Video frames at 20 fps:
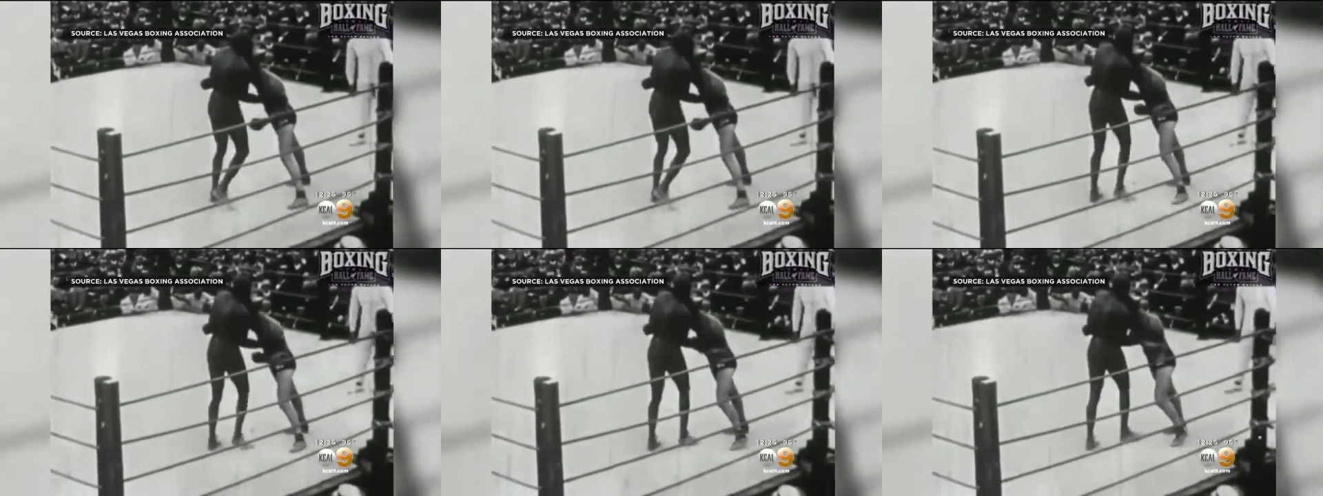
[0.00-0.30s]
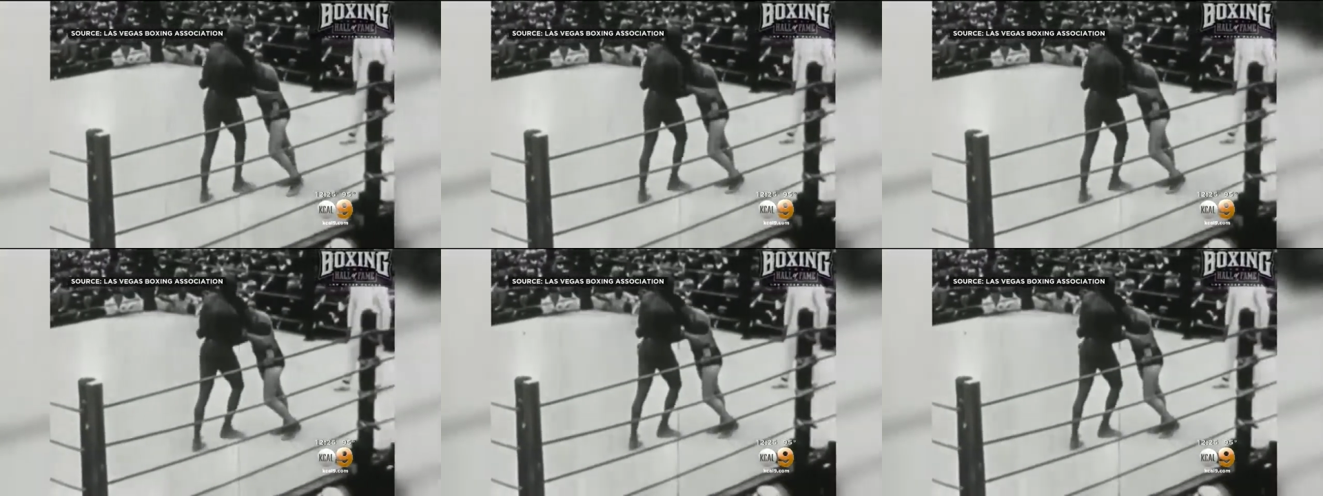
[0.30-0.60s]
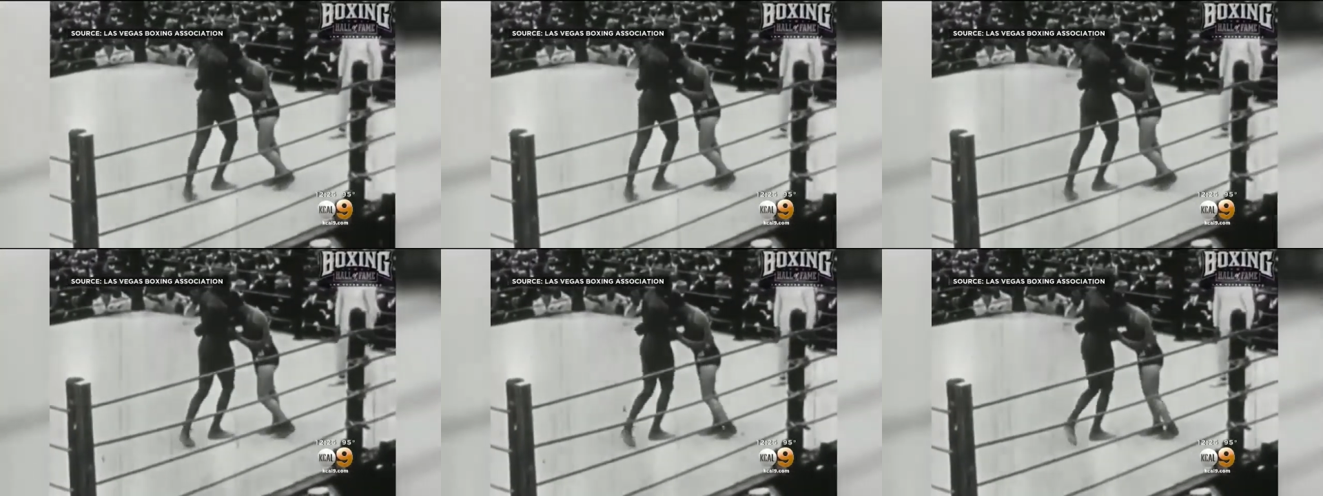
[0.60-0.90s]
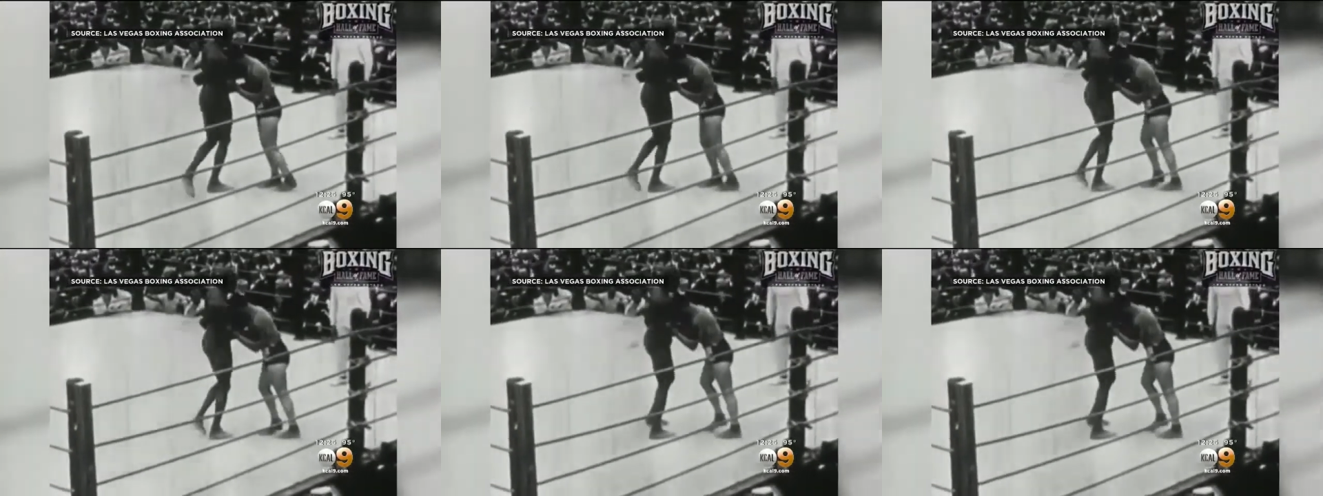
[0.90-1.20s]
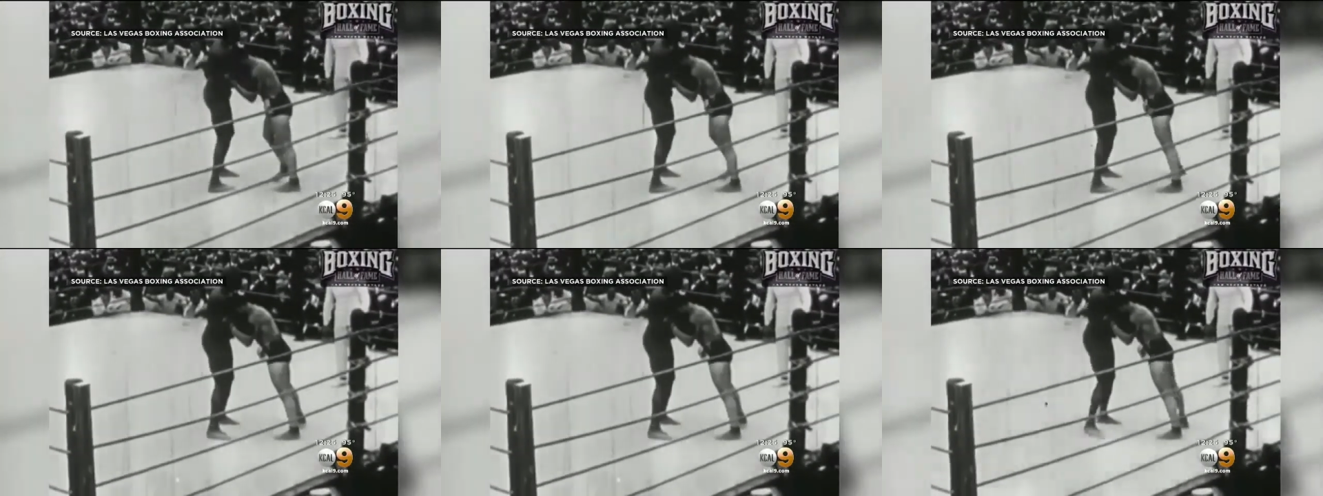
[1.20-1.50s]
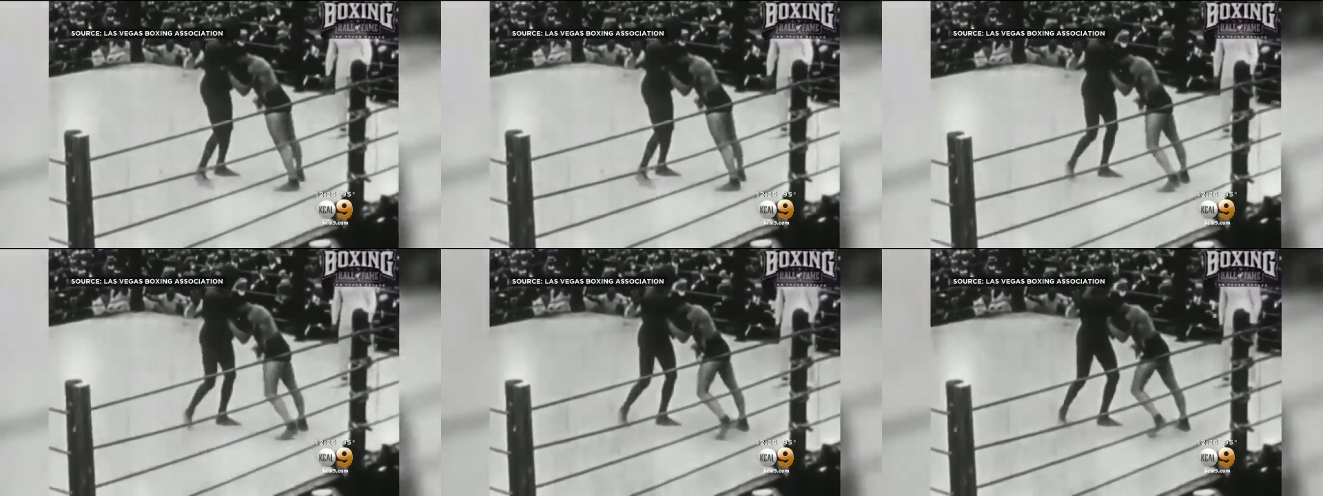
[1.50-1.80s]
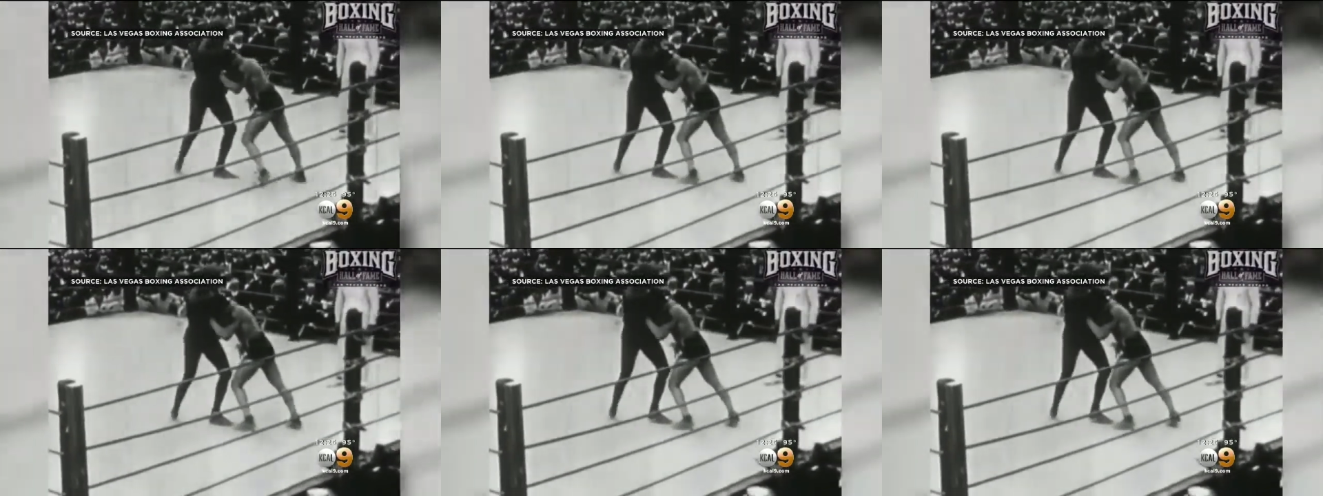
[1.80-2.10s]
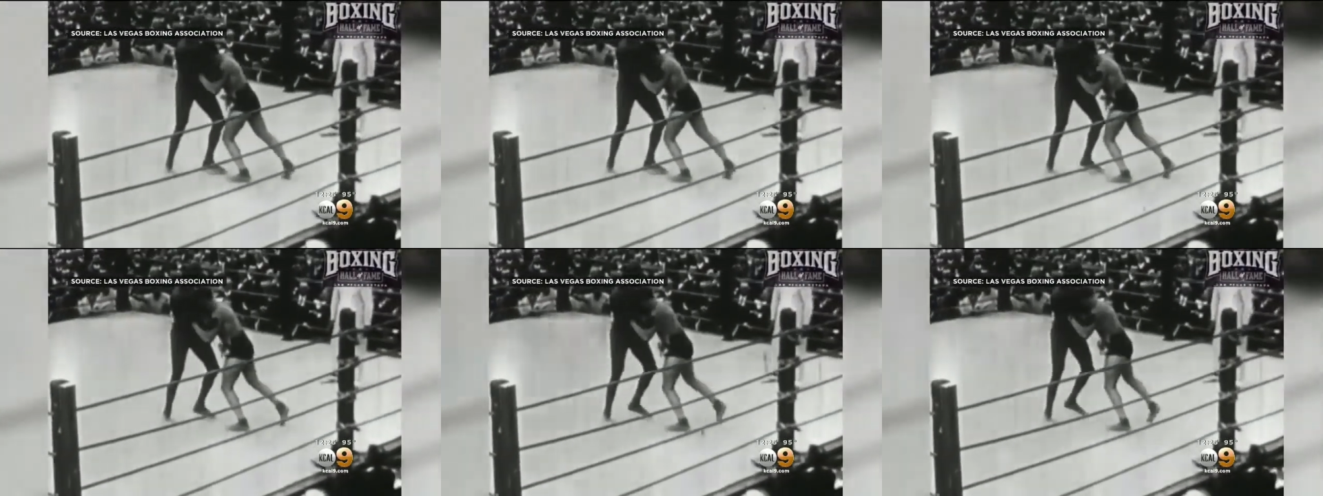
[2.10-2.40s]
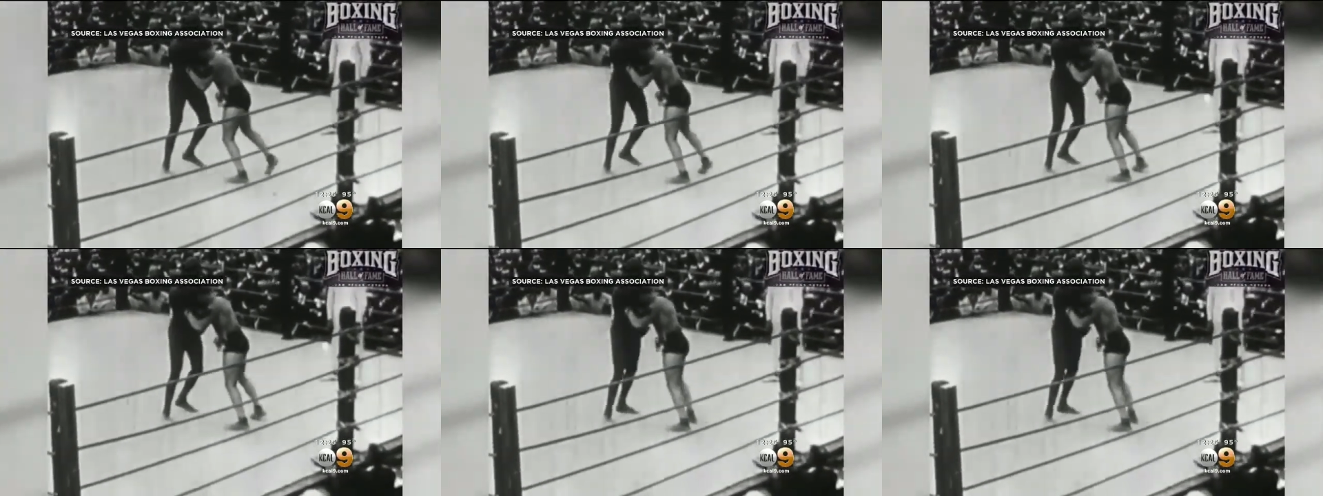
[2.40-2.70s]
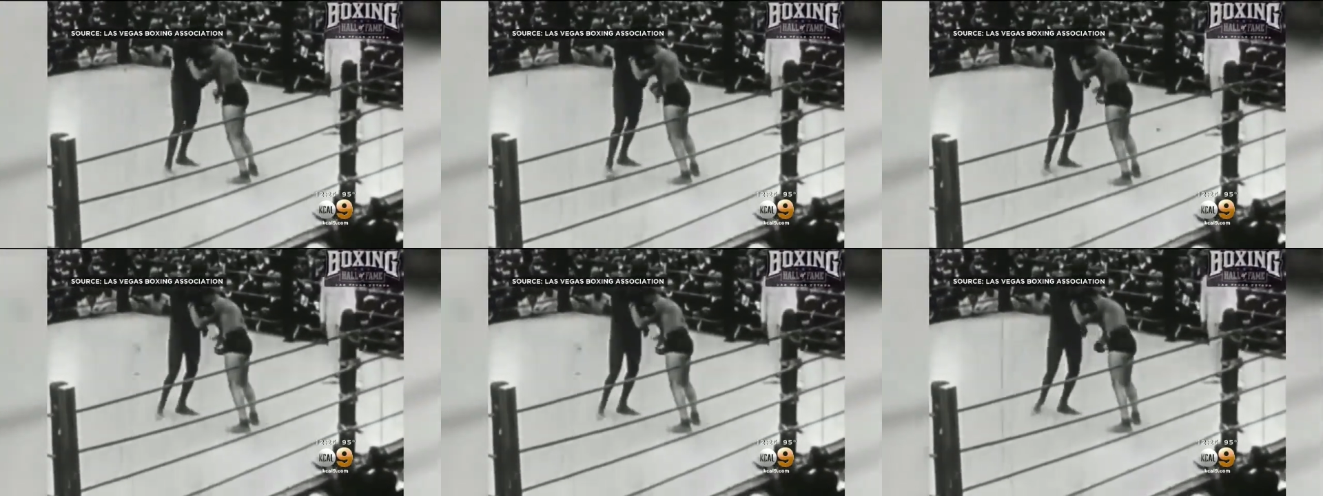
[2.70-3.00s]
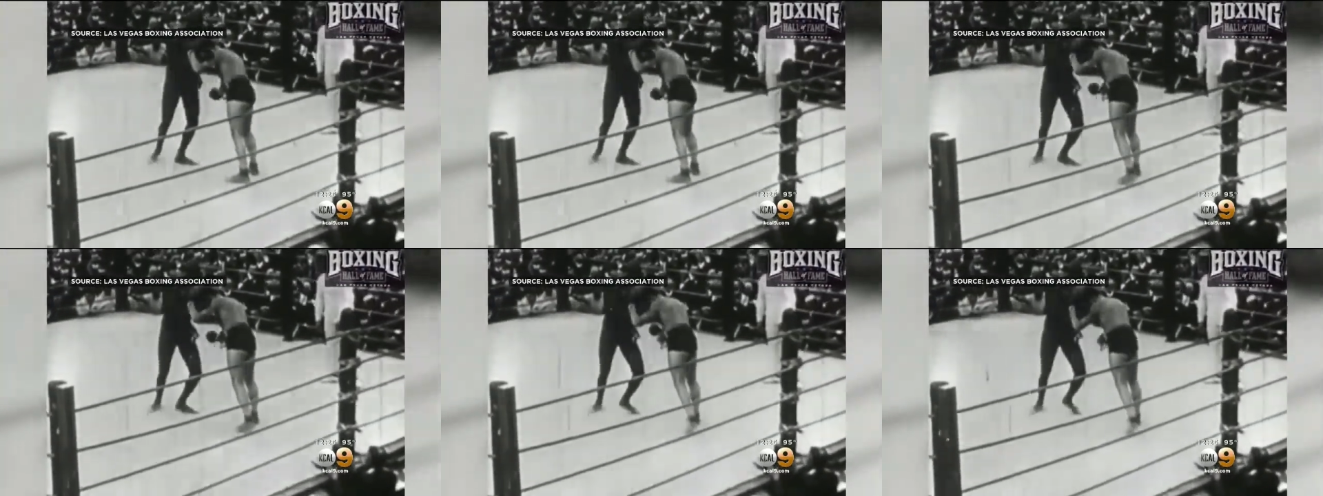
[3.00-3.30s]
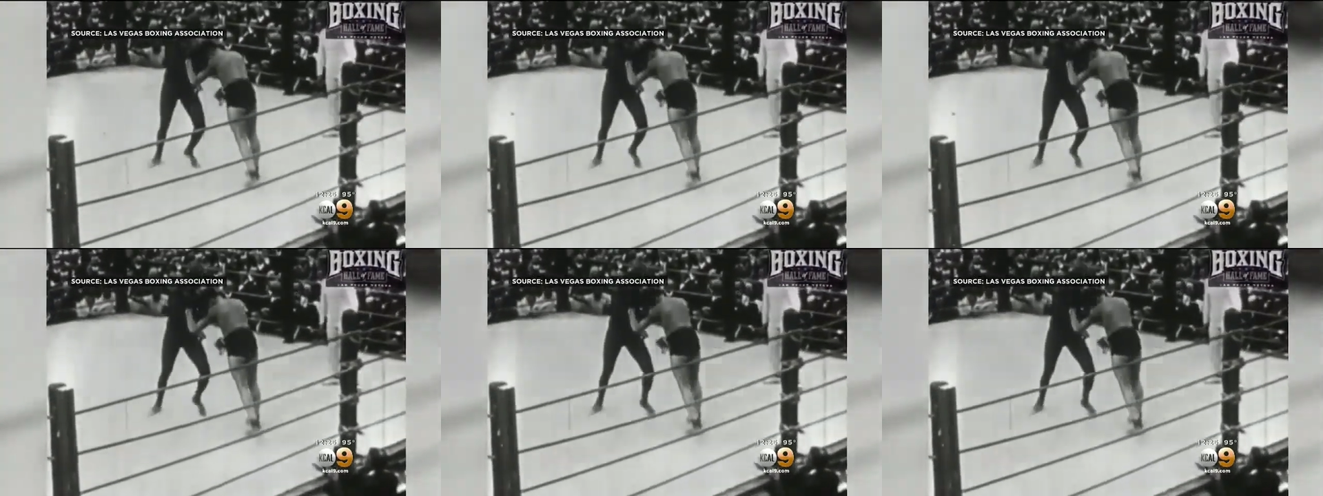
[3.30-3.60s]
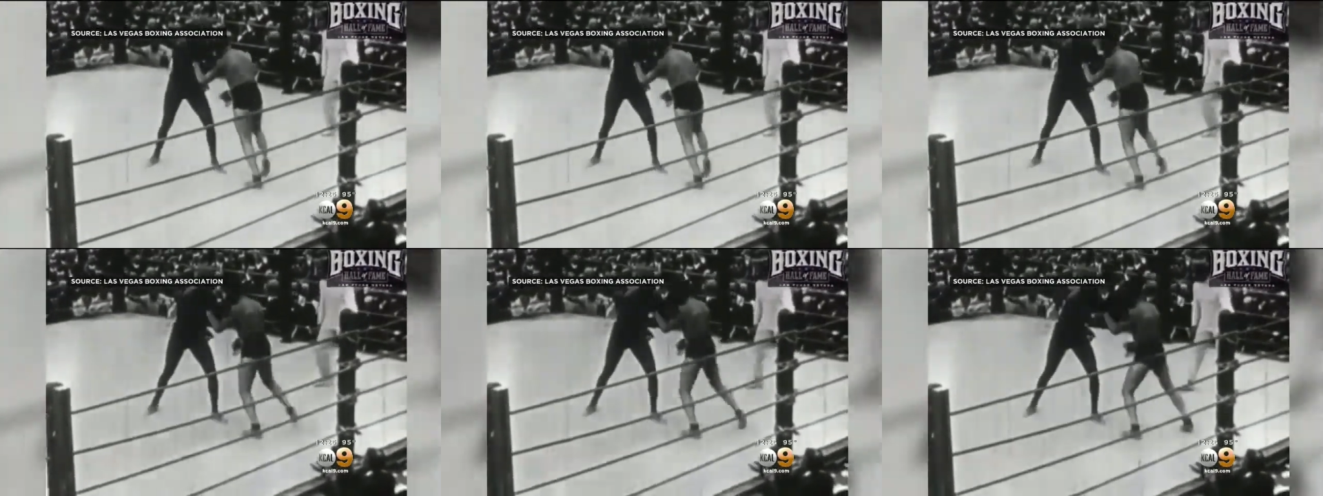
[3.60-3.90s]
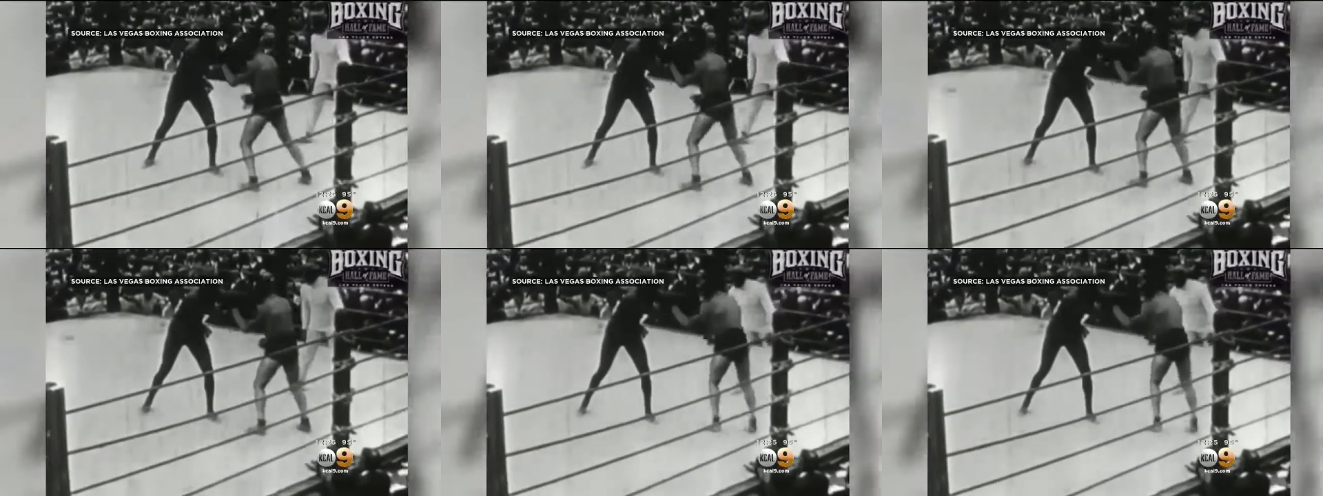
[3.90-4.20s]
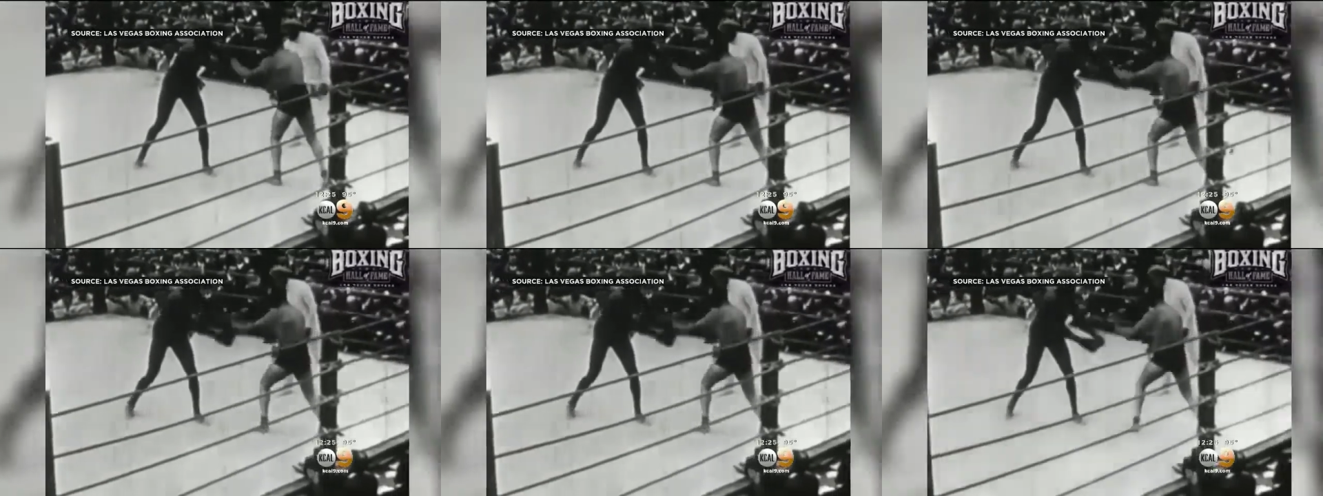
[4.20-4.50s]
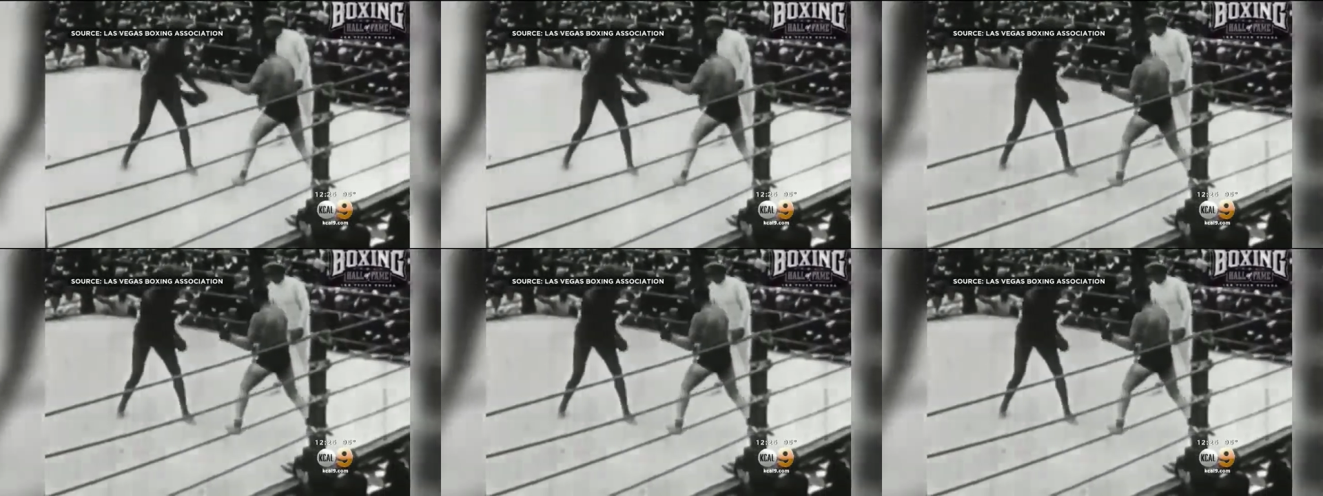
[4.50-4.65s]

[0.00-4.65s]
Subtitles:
No face is visible, so there are no lips to read.